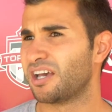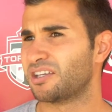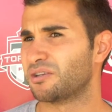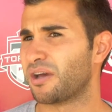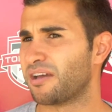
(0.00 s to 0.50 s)

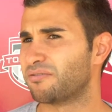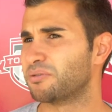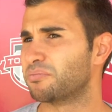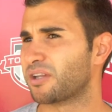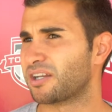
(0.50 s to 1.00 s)
you know,
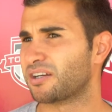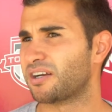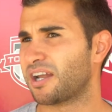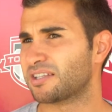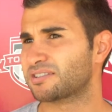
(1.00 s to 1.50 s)
every player
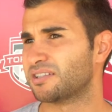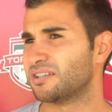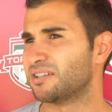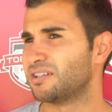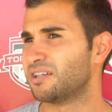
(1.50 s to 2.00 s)
has
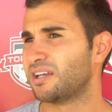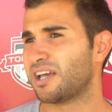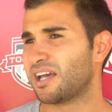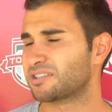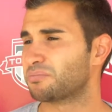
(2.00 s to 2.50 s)
to
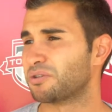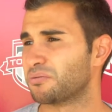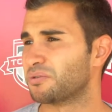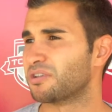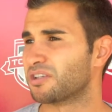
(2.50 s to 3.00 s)
has to put in
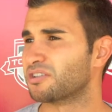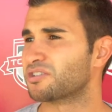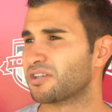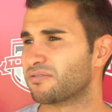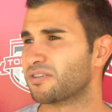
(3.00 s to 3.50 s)
a really good
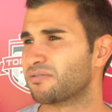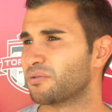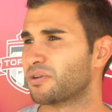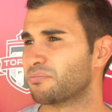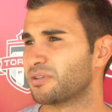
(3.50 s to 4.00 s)
shift if
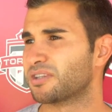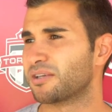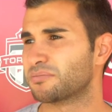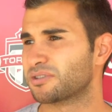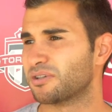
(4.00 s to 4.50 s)
you want to beat
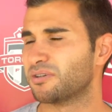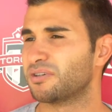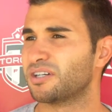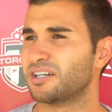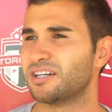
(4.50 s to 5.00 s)
them.
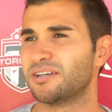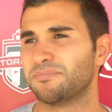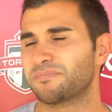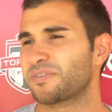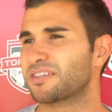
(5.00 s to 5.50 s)
So
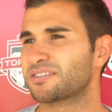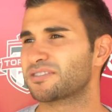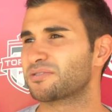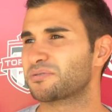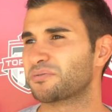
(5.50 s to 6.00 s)
um,
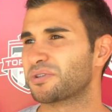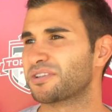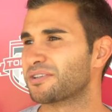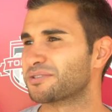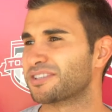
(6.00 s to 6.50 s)
it's, it's one
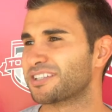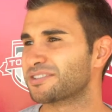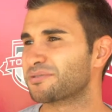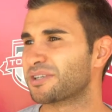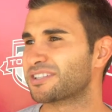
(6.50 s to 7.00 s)
of those
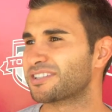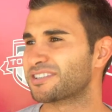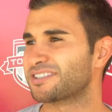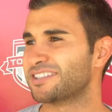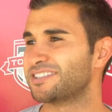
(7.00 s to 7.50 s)
things where it's,
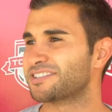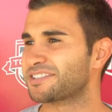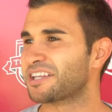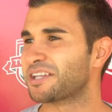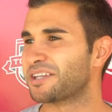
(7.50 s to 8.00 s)
it's easier
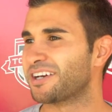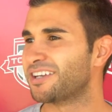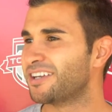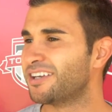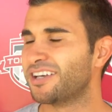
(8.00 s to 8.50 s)
said than
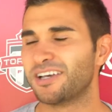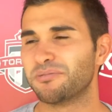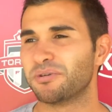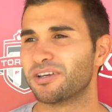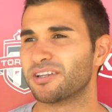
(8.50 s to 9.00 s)
done.
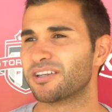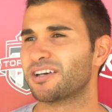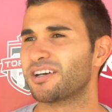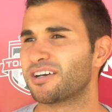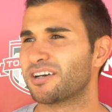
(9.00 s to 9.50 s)
But
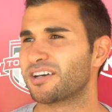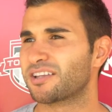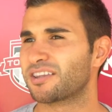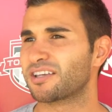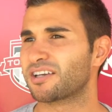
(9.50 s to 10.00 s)
uh,
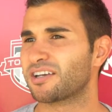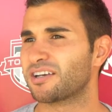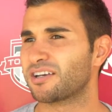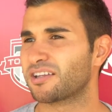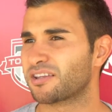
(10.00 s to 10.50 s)
I think
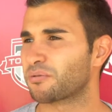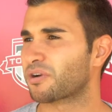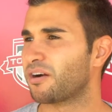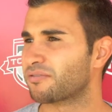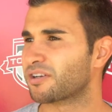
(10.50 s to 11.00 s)
uh, I think we're
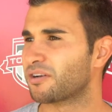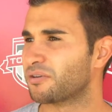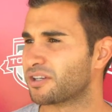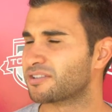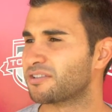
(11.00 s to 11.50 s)
confident
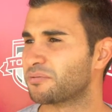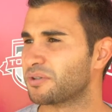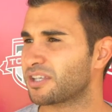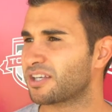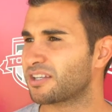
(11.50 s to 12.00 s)
going into the
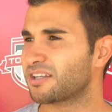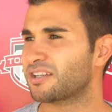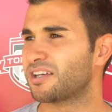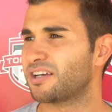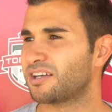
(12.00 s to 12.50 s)
weekend
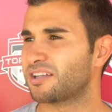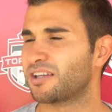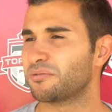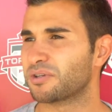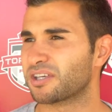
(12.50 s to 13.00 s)
uh,
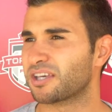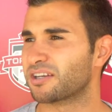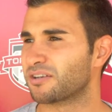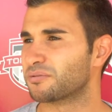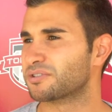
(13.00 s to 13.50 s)
that we can get
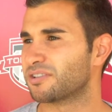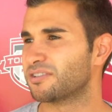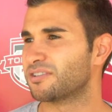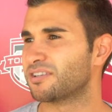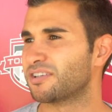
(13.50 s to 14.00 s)
a good
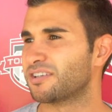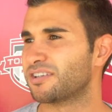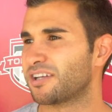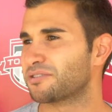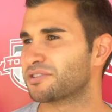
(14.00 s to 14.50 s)
result, and uh,
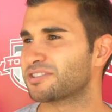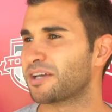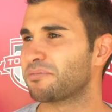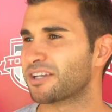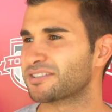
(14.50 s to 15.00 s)
now it's just
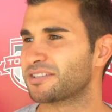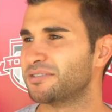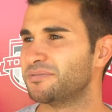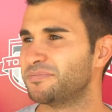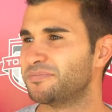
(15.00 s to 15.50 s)
time to
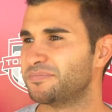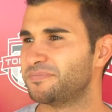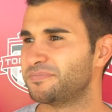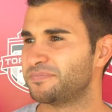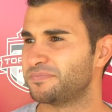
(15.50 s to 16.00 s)
execute.
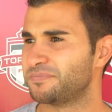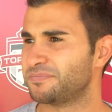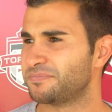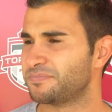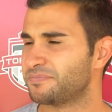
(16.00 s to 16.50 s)
And do you see
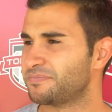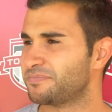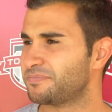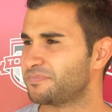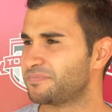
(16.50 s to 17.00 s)
any
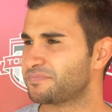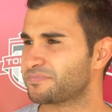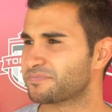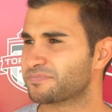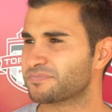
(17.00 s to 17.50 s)
similarities in
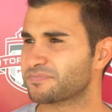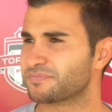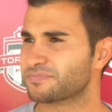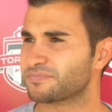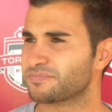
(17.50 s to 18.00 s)
style of
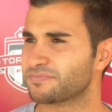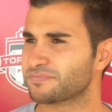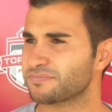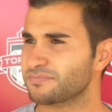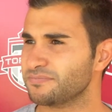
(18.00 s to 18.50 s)
play between
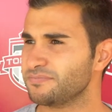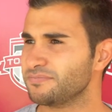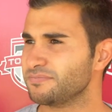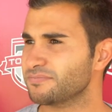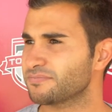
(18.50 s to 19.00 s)
Dos
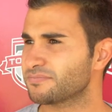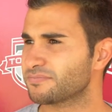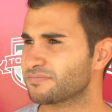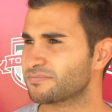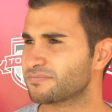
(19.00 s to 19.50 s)
Santos and
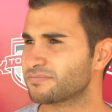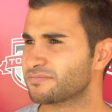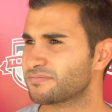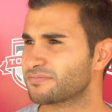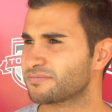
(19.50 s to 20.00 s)

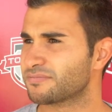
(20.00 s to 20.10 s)
Giovinco?